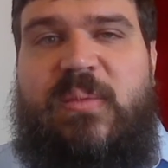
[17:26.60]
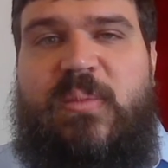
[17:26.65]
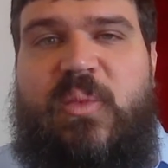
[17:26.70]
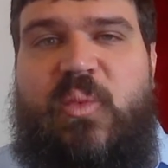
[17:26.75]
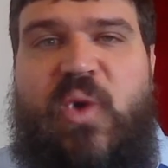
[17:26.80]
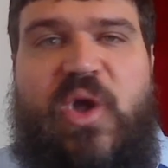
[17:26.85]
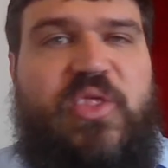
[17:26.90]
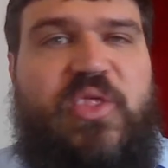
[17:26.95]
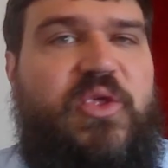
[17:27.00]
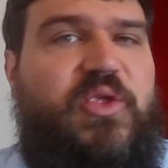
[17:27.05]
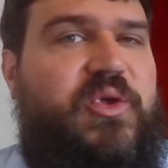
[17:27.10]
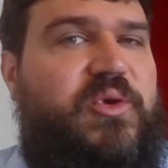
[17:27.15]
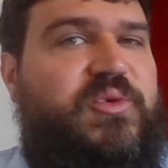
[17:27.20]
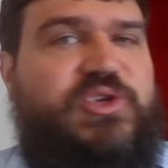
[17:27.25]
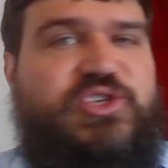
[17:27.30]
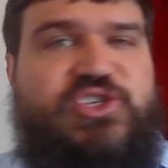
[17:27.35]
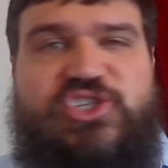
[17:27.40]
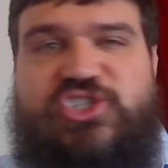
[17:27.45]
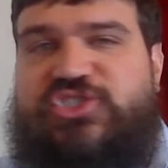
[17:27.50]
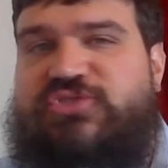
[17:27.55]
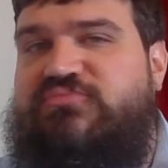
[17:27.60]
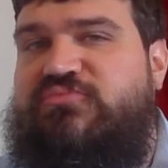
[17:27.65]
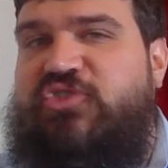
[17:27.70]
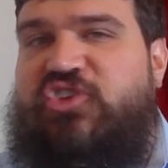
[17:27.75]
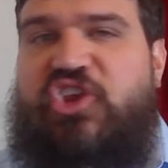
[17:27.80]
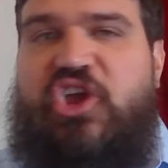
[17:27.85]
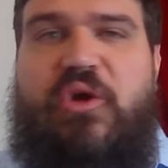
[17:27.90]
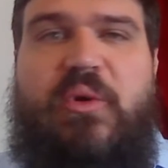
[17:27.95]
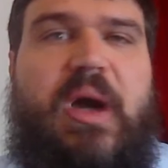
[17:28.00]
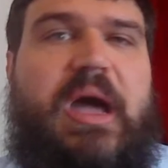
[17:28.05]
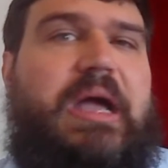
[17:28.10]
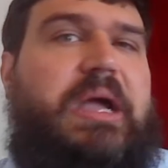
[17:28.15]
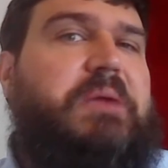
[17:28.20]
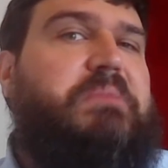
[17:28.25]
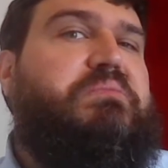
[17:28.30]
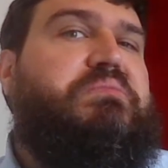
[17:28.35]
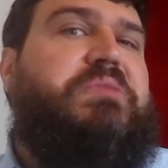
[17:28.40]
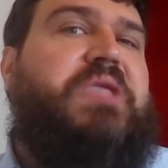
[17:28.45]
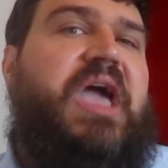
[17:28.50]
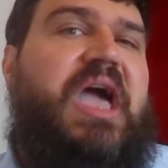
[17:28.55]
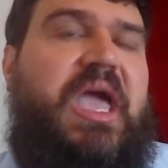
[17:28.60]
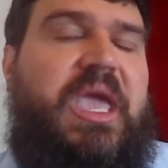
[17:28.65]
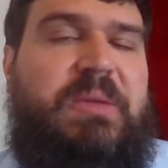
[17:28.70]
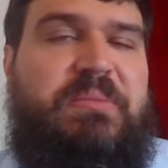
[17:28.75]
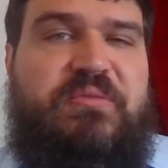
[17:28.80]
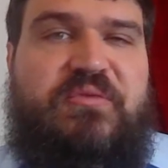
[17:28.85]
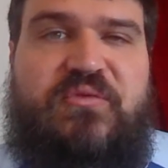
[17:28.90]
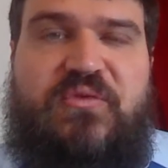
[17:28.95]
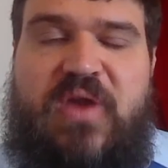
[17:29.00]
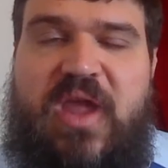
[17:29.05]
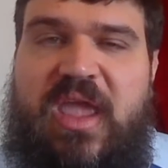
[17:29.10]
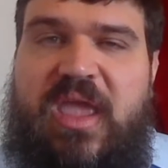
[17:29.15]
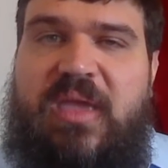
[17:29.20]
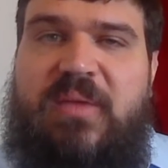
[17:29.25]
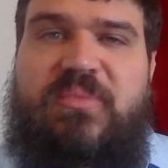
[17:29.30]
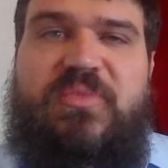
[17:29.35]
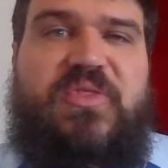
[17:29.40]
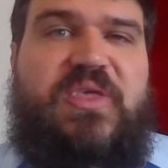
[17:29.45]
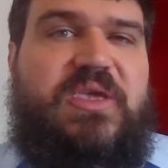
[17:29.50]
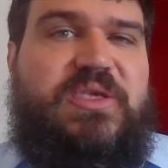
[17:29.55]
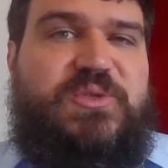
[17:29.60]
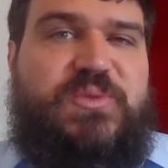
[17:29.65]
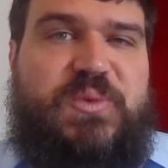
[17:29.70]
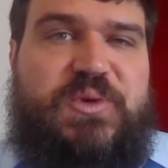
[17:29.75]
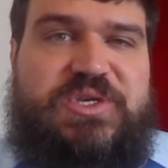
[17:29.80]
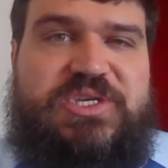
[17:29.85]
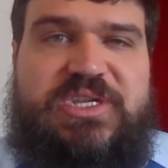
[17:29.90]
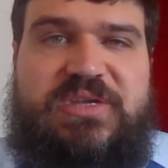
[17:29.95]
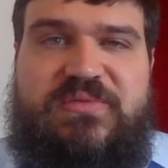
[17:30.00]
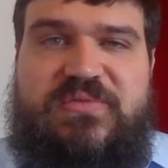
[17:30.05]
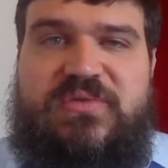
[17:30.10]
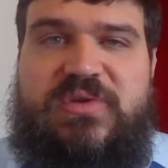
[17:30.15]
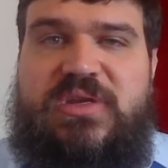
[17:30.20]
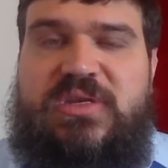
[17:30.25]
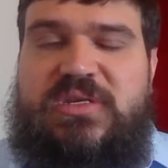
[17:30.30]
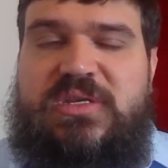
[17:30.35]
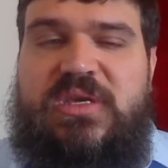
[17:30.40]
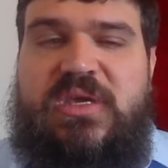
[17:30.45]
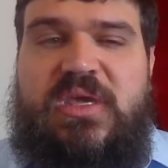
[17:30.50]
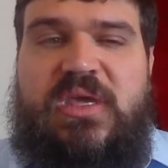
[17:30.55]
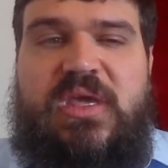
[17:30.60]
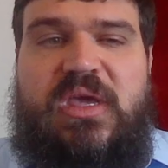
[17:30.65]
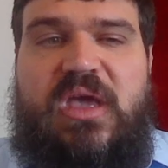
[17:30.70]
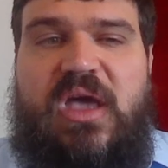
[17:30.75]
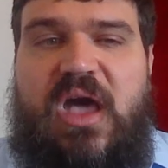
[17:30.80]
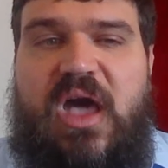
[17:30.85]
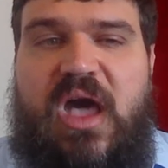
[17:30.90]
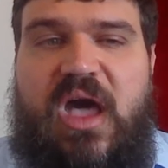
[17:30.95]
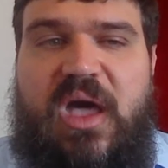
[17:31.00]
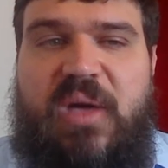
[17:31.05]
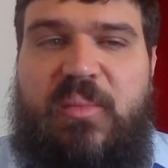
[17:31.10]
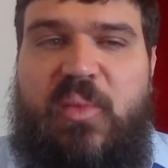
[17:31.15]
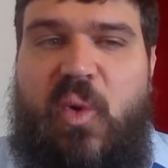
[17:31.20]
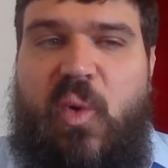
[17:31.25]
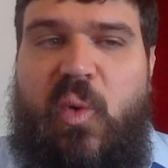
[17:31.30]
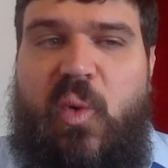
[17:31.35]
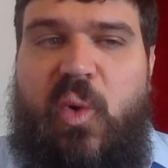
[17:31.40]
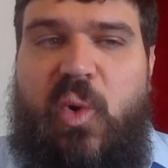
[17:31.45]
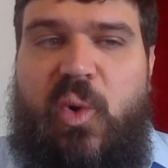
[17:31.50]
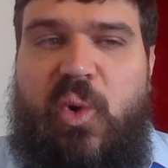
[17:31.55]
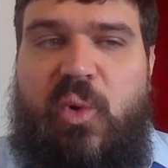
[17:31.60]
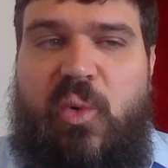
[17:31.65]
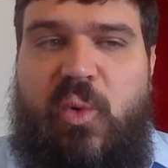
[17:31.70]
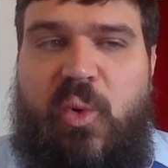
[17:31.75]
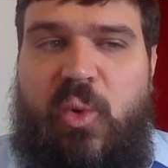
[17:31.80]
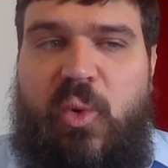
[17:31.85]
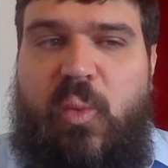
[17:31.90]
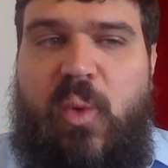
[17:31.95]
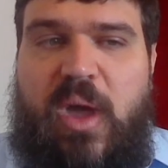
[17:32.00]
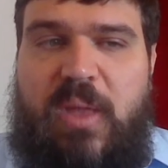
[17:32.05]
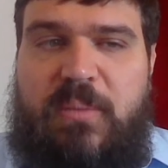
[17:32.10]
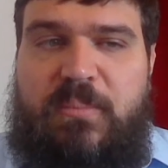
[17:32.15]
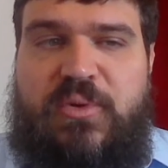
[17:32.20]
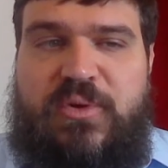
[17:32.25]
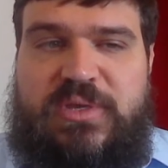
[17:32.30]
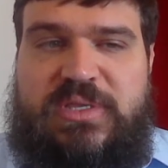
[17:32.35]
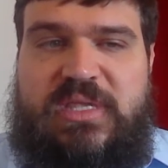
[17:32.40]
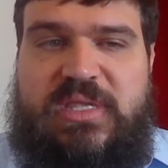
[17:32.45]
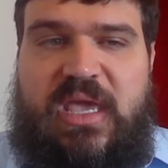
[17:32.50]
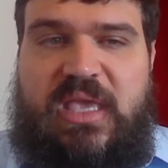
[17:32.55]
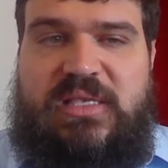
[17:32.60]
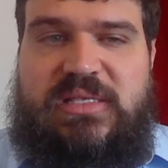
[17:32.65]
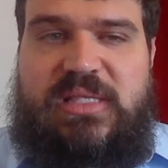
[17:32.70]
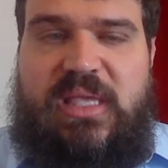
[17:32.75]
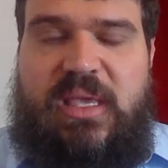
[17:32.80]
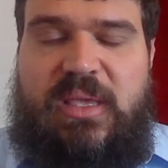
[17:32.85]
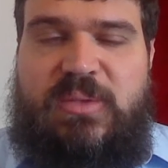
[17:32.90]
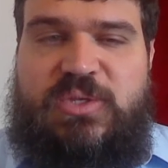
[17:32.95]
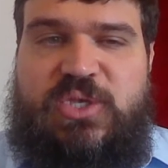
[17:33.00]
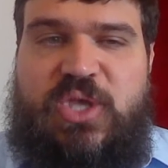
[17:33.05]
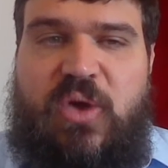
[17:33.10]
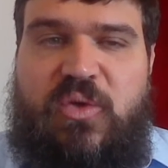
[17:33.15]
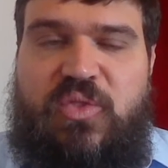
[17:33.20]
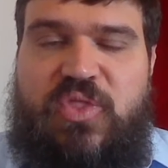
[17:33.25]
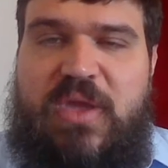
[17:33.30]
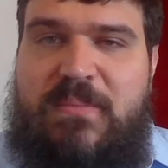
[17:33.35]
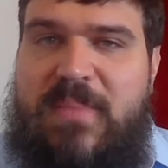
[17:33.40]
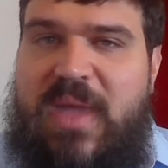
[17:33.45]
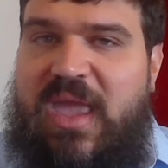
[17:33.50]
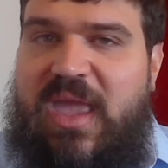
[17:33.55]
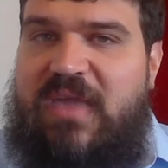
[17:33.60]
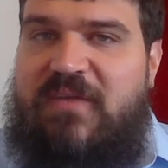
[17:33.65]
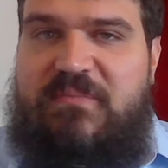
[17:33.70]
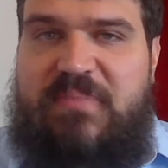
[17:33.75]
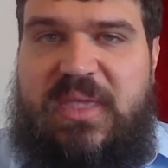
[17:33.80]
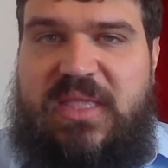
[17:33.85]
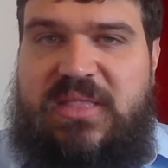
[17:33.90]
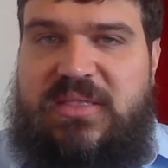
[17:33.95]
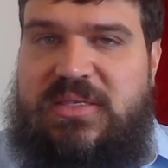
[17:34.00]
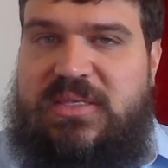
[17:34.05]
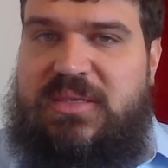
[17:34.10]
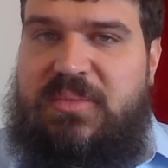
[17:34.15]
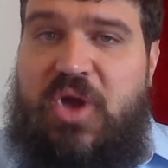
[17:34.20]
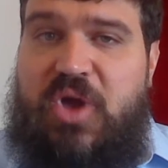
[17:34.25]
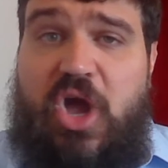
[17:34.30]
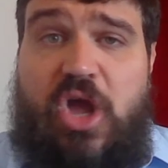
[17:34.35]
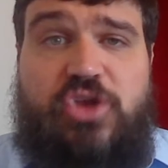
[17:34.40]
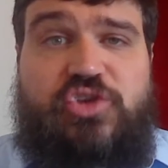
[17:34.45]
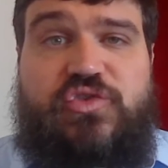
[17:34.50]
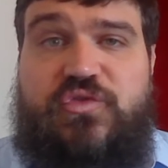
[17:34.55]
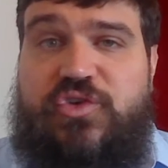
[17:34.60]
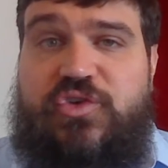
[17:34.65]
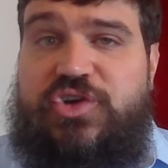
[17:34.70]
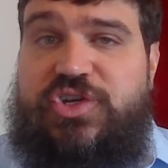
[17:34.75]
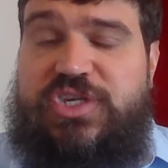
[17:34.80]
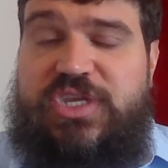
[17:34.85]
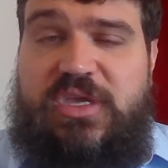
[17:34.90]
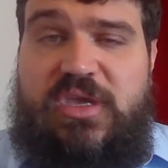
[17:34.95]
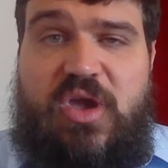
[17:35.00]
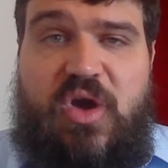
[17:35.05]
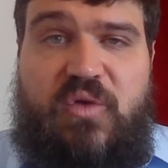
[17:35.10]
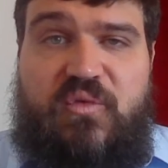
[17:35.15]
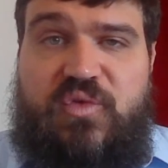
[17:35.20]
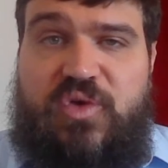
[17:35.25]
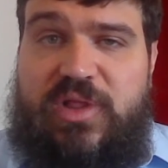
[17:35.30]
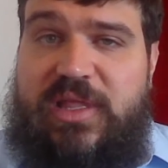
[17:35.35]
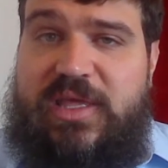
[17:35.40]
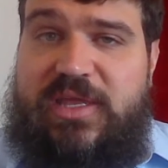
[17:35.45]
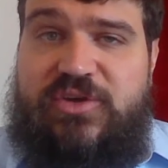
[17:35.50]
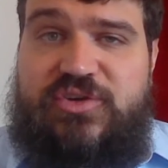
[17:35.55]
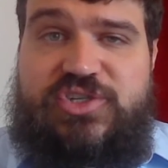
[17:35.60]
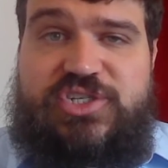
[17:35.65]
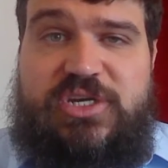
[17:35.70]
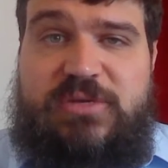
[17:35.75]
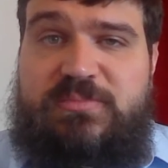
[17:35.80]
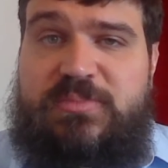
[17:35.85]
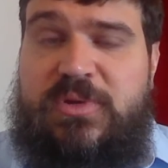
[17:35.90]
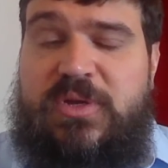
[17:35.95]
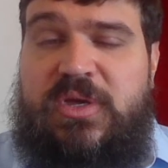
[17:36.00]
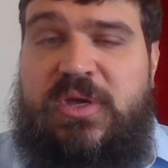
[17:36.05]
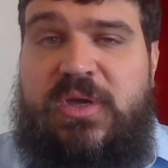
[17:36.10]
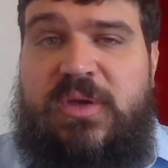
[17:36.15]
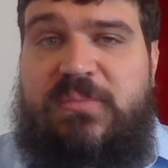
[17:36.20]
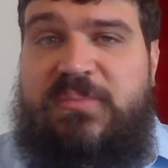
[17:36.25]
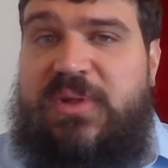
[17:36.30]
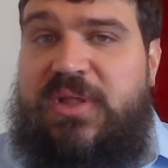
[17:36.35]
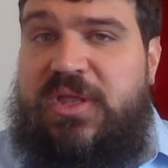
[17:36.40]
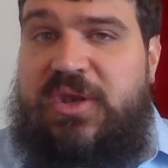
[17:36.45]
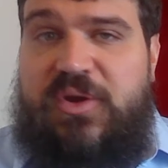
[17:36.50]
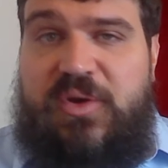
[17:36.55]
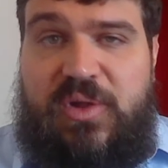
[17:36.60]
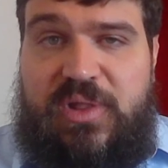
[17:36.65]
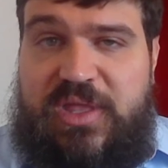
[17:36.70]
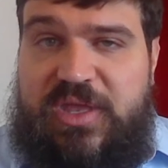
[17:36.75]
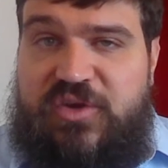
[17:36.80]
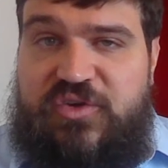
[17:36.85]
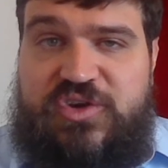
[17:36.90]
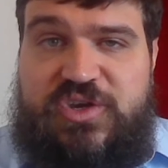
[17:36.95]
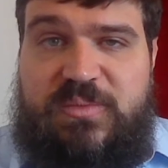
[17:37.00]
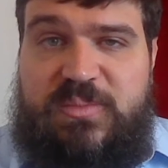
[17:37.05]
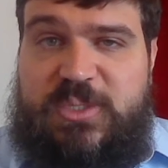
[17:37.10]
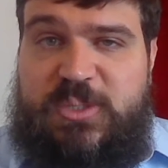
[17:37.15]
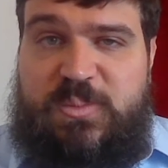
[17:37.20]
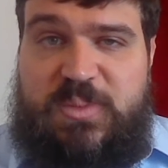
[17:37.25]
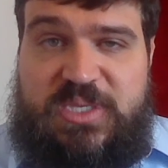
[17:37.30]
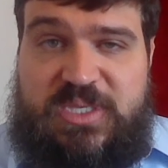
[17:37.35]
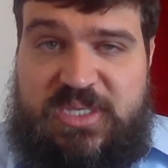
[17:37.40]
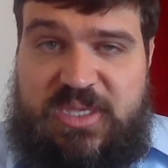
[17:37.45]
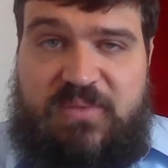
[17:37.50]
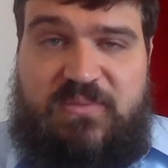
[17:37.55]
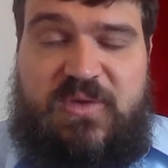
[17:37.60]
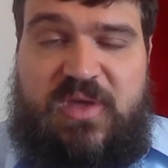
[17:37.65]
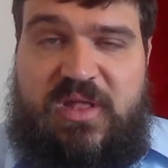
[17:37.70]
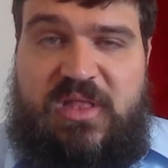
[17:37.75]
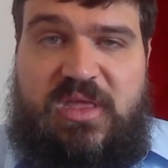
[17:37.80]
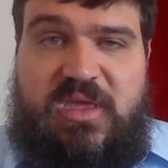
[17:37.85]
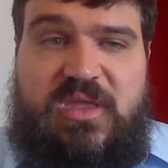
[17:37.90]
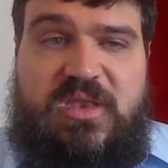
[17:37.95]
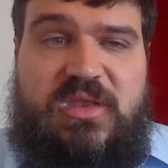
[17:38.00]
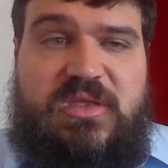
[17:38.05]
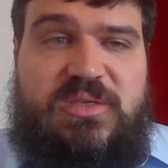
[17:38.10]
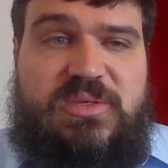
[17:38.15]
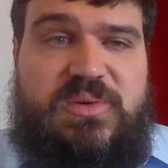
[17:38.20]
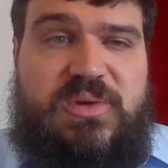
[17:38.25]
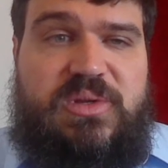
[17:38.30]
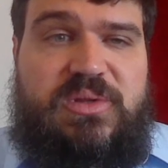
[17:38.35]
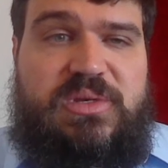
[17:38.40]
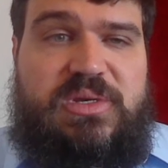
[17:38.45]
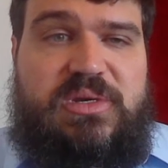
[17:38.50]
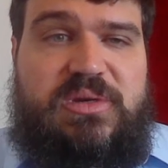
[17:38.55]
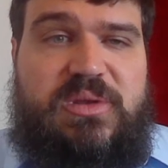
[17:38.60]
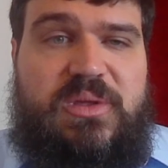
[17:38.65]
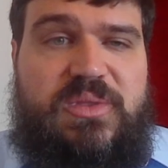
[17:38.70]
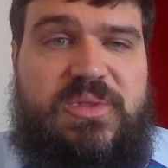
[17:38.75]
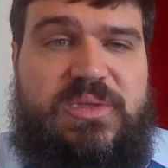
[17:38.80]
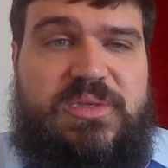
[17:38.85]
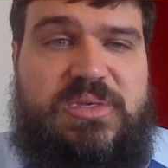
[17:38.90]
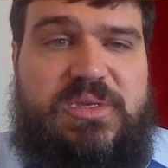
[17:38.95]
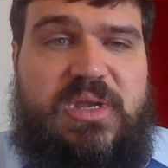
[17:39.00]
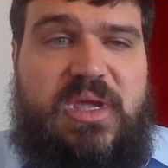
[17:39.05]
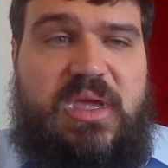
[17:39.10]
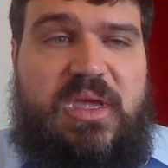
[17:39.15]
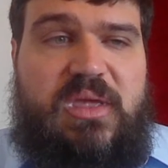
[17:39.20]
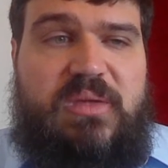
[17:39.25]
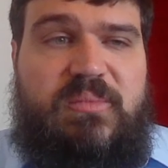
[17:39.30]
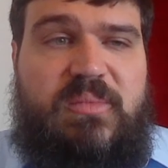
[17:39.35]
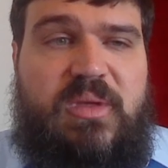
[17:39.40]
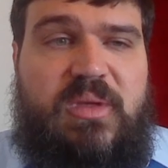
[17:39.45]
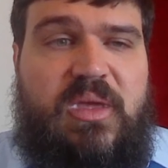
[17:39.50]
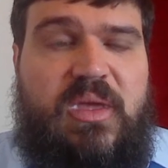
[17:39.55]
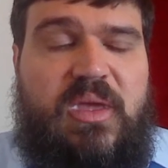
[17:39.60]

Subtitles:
Whether it was just, time frame, things were different, or what precisely. So there may have been some controversy over leadership, political leadership specifically in Israel during this time.